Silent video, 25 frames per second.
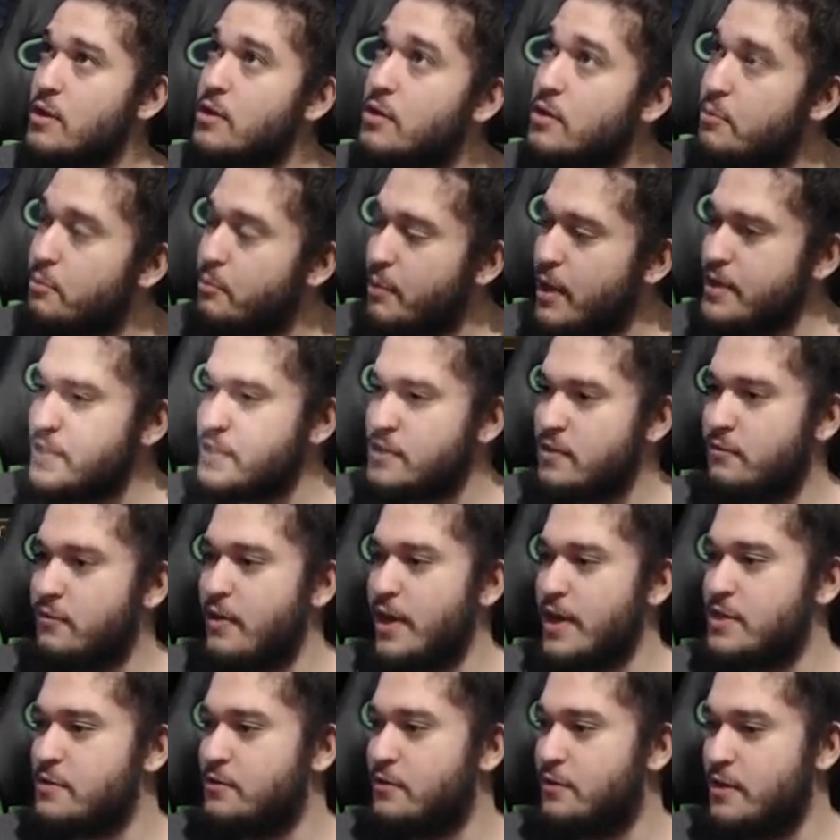best
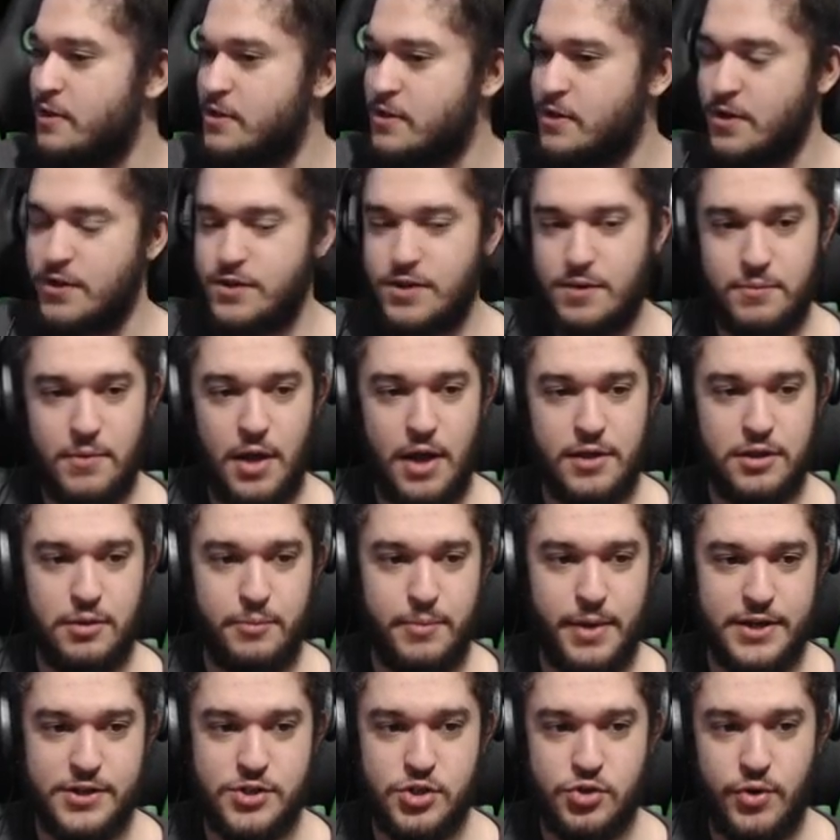advice for this because I'm not the
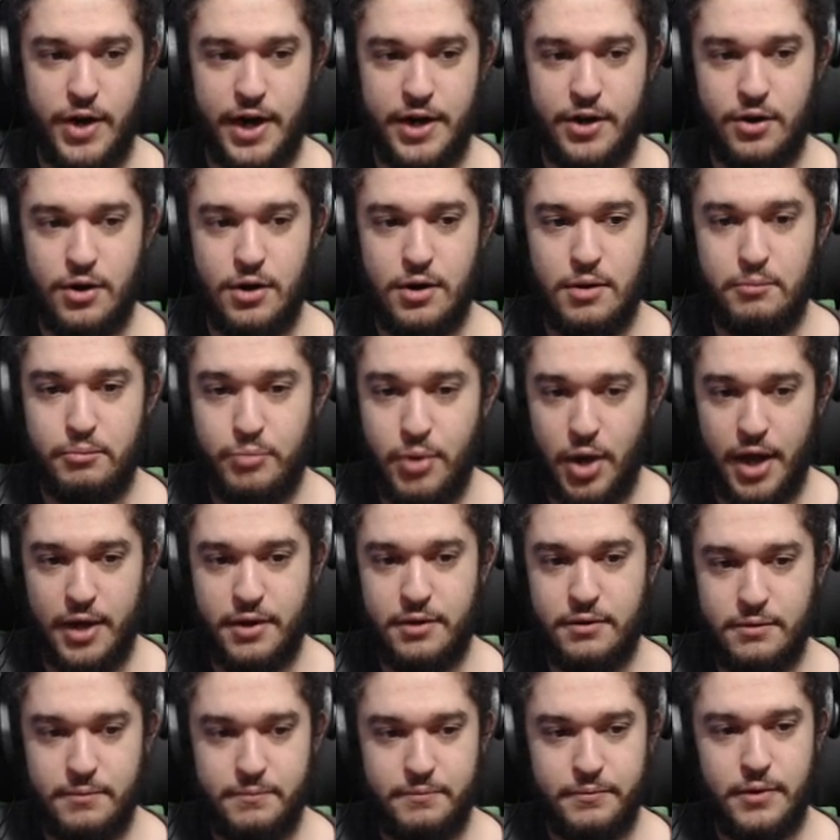best trader, but
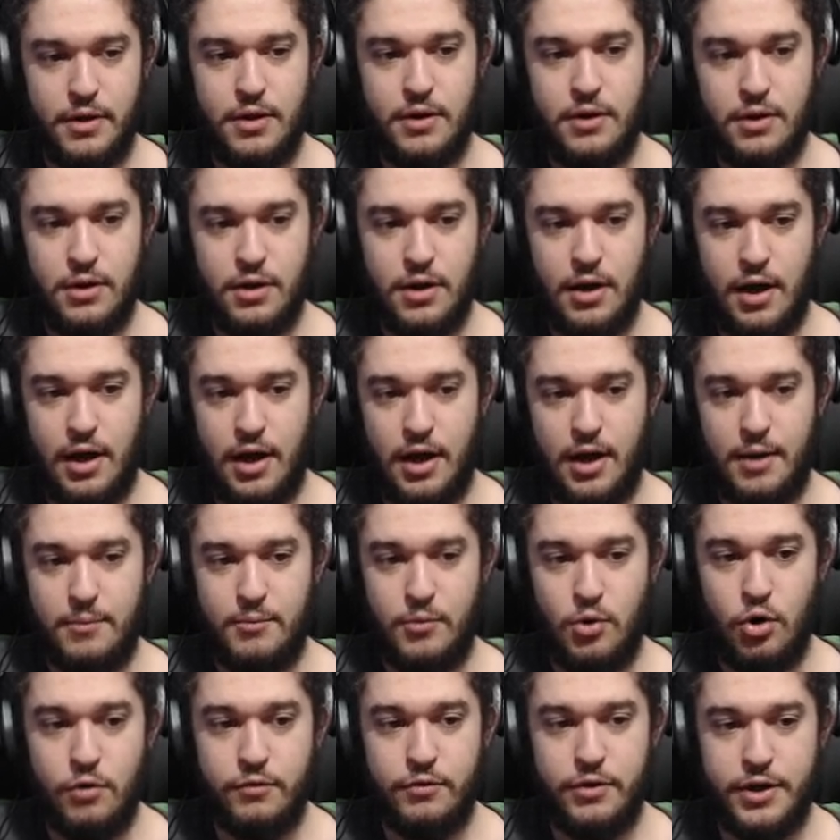um,
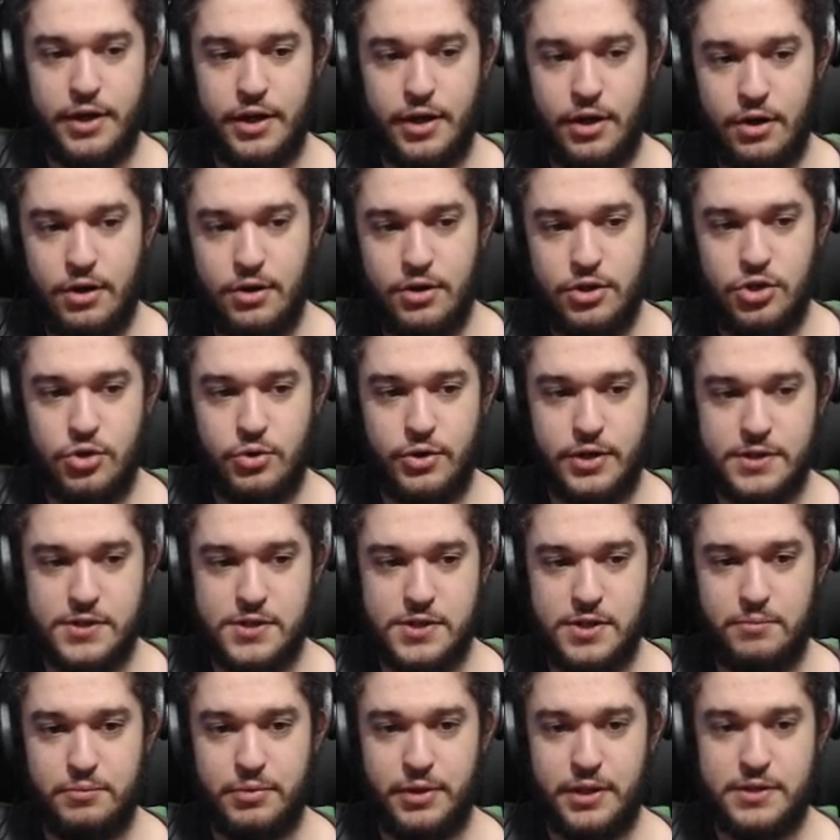over here, you can
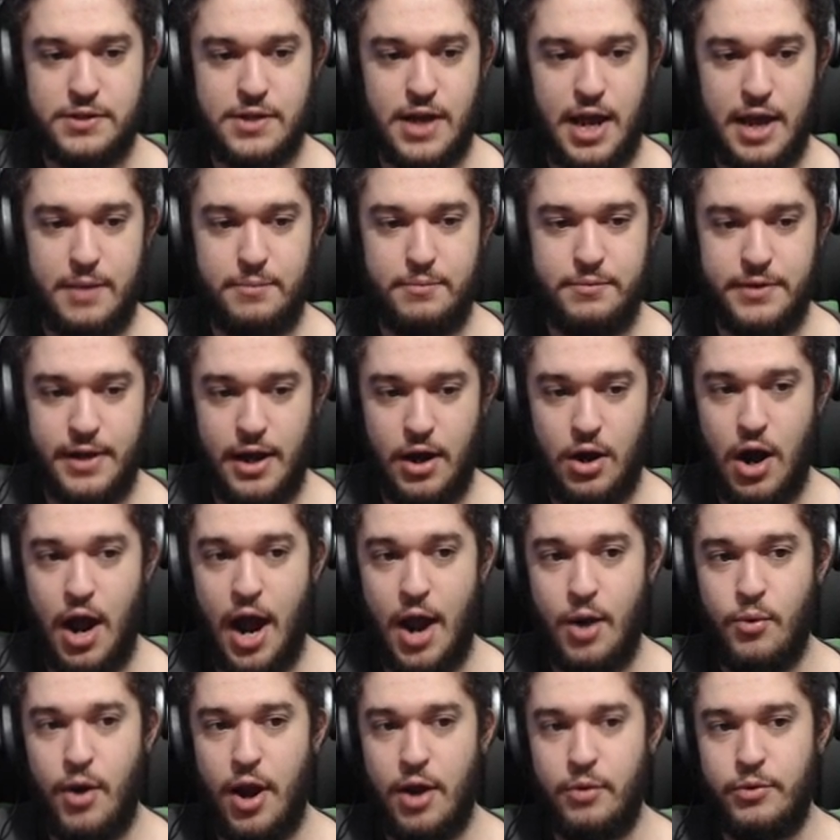simply type. Now, I
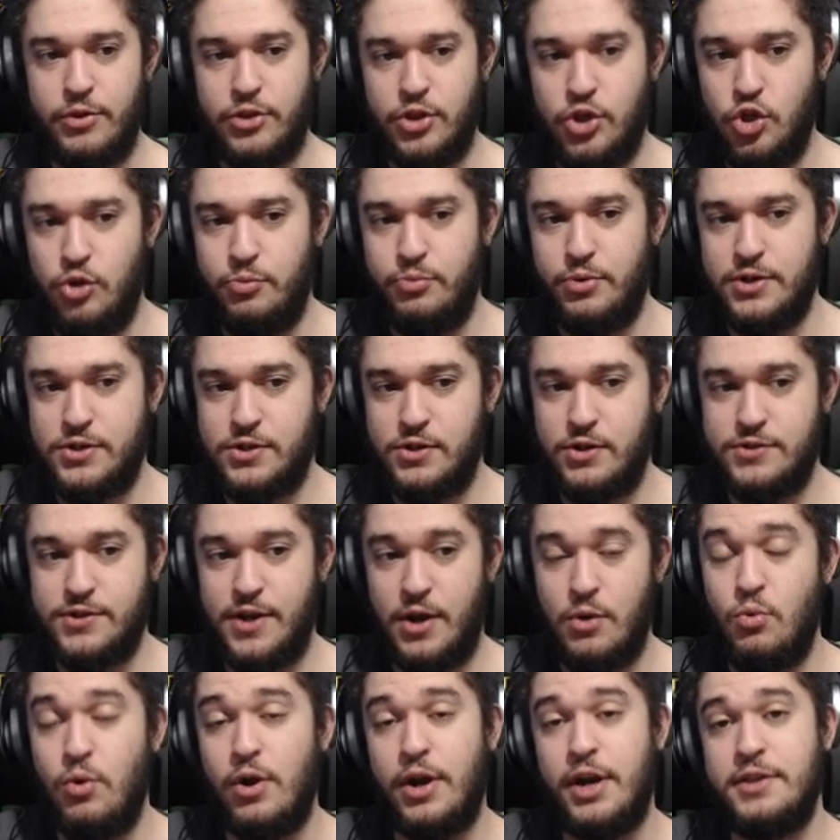went with Hubris because I
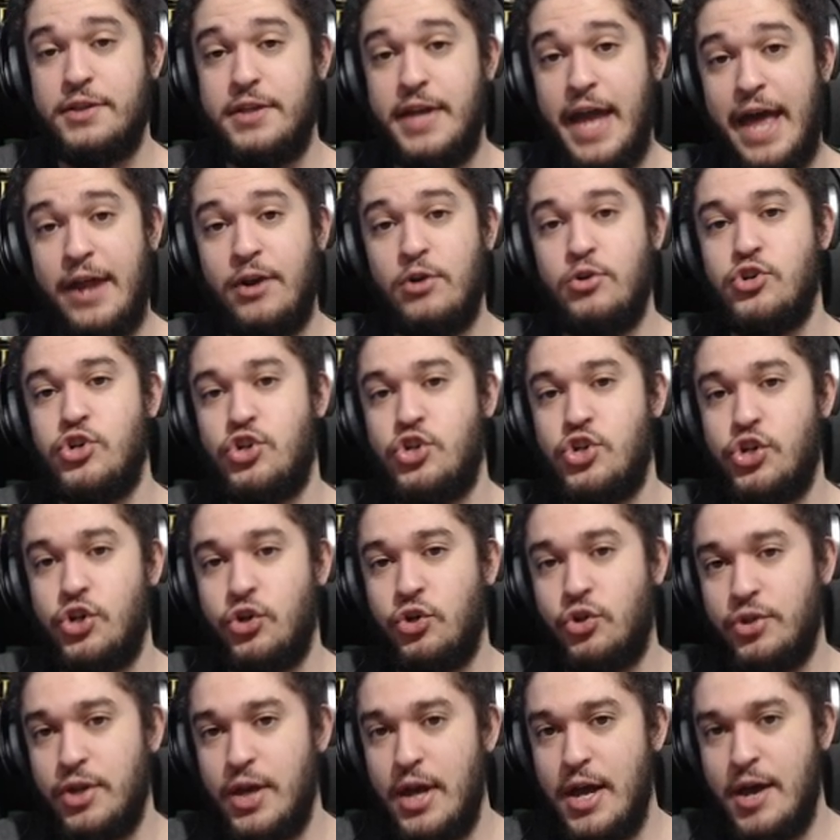wanted the energy
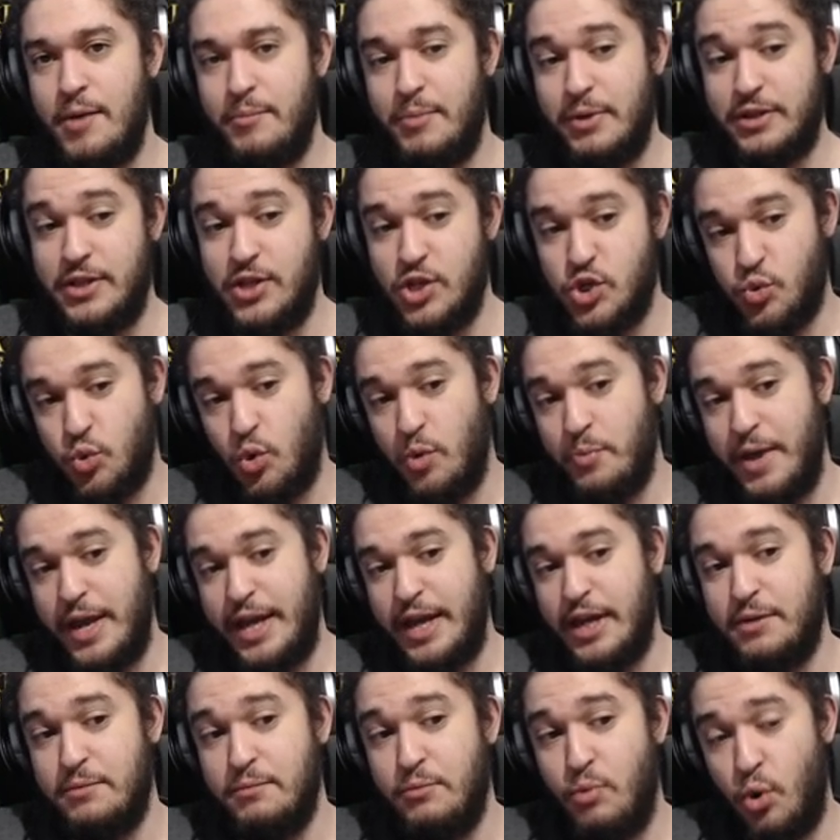shield, but this will make
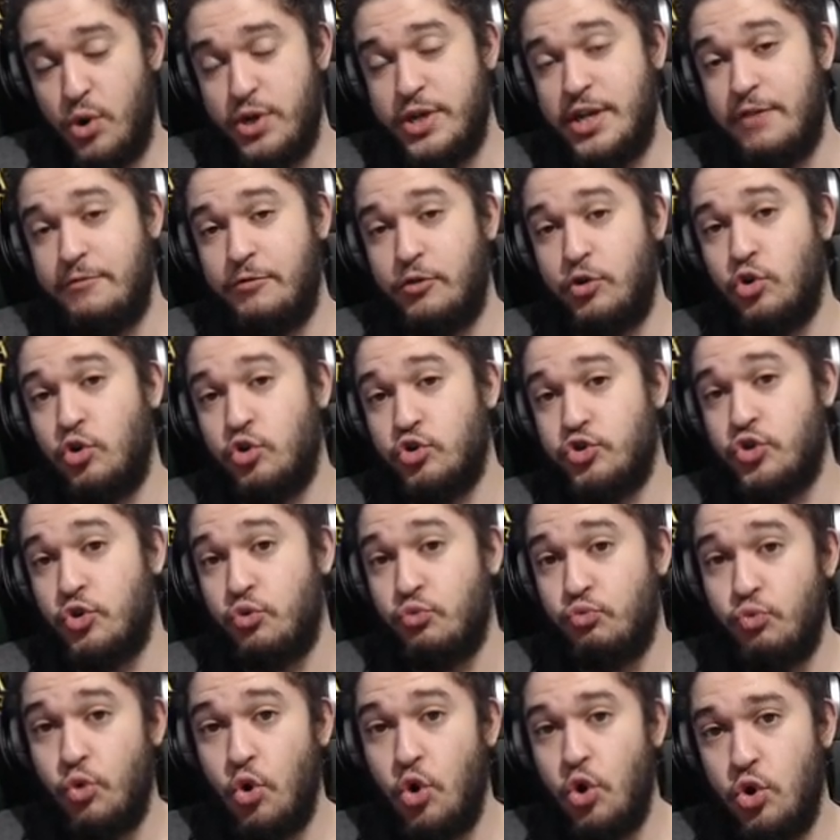it more difficult to
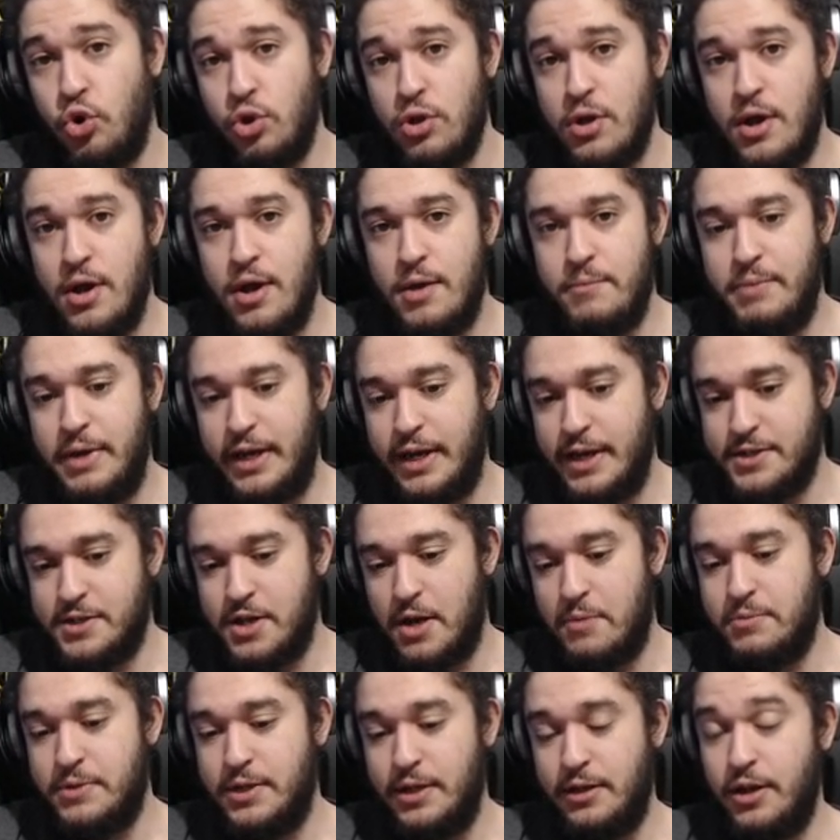roll because
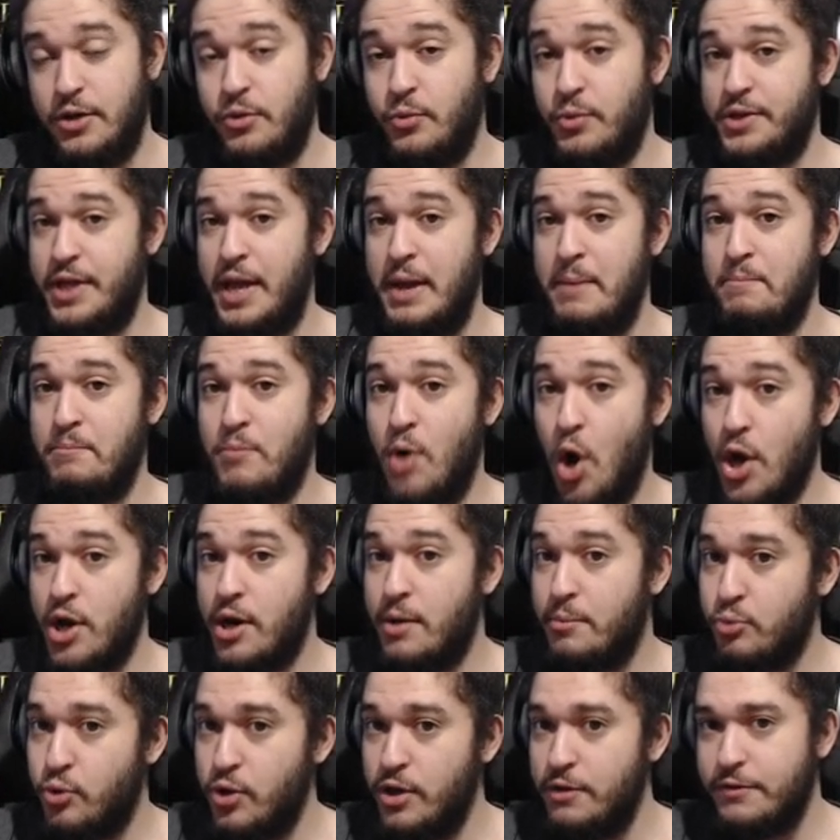I'm dealing with a mana
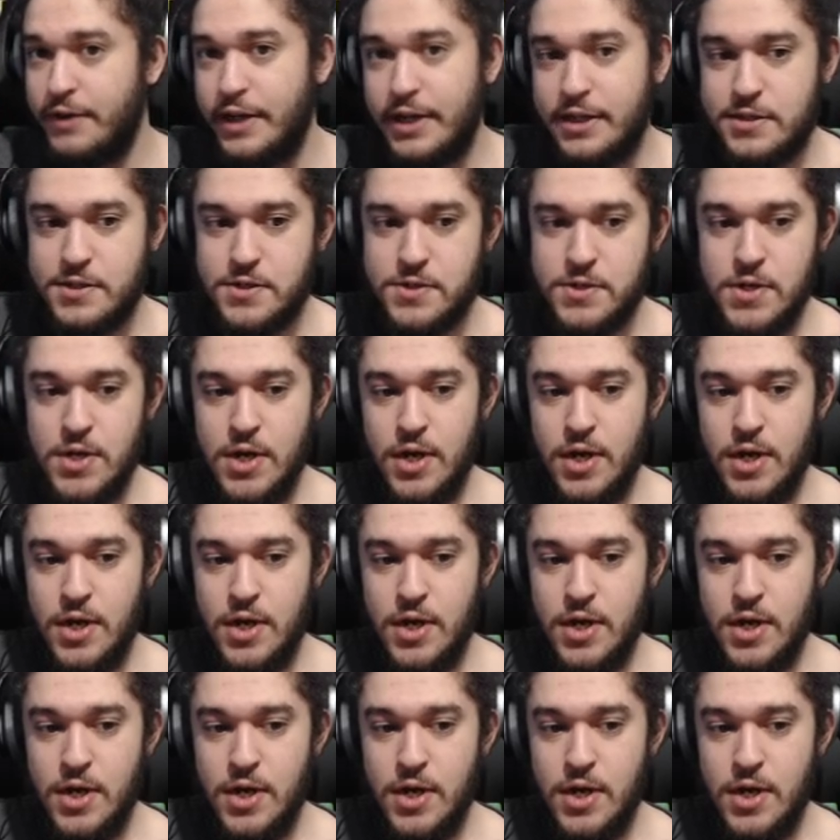prefix.